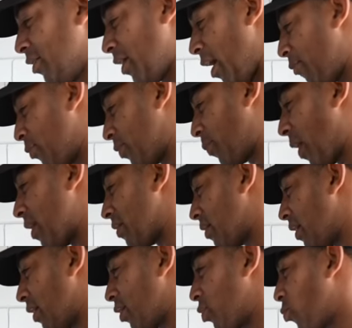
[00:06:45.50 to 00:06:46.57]
I would probably
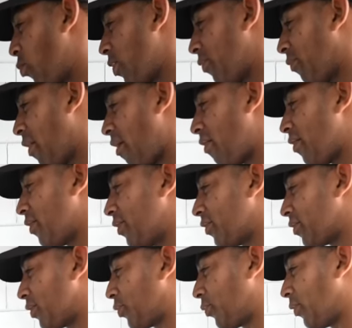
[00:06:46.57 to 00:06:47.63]
say the
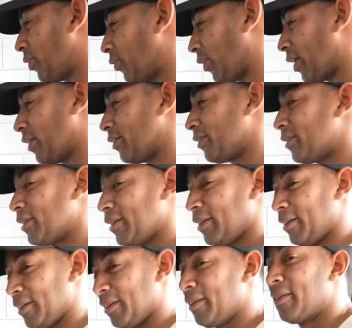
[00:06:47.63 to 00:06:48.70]
2500 to
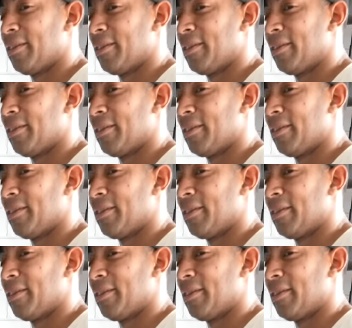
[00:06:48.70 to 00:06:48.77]
3. Yeah.